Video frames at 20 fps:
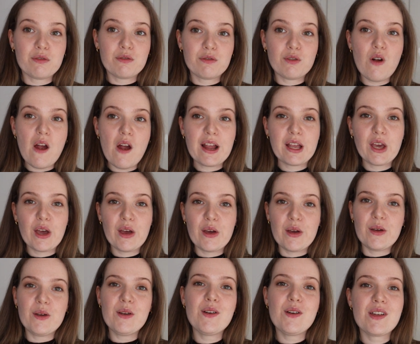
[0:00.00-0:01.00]
Before I
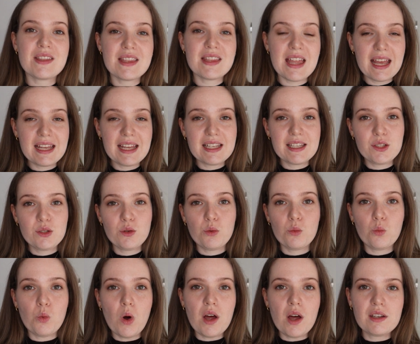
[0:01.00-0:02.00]
go, there is
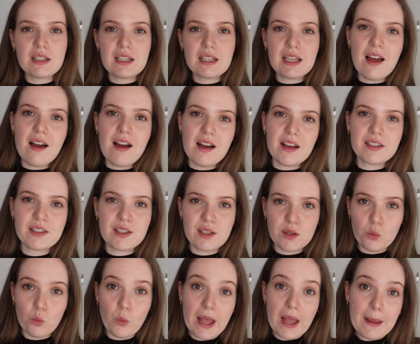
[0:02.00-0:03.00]
one
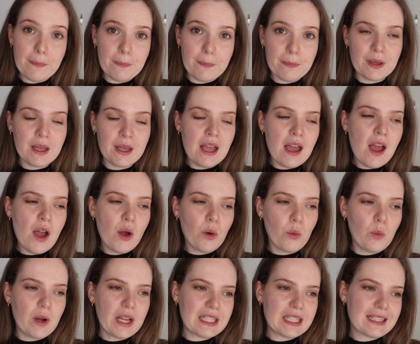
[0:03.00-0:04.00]
last whip
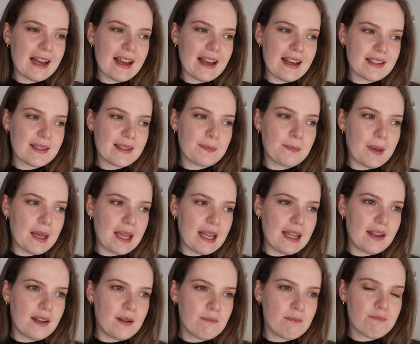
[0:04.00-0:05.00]
which has
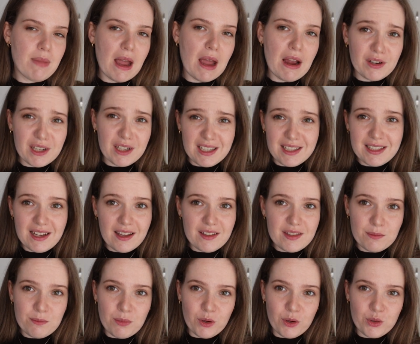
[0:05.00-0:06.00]
been buried
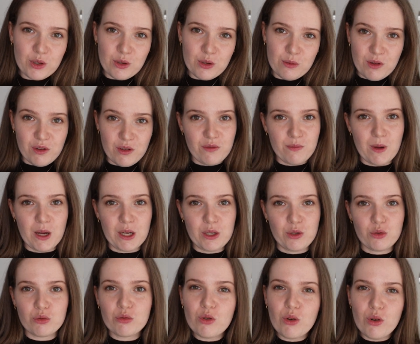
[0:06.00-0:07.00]
at the bottom of my
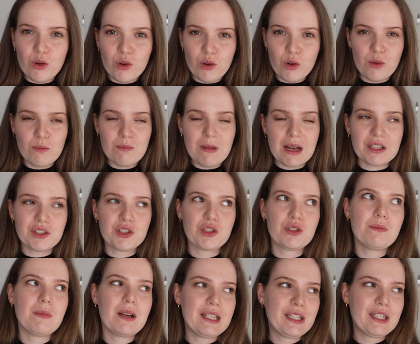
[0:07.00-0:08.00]
drawer, much
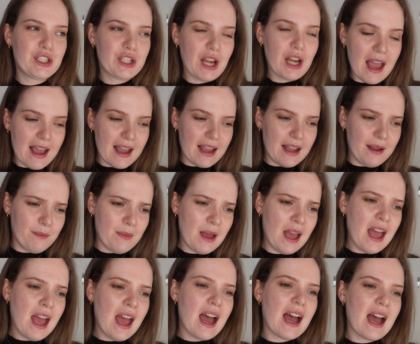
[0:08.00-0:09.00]
to my shame,
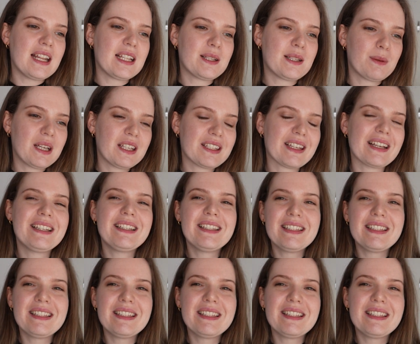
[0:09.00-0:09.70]
and it's because I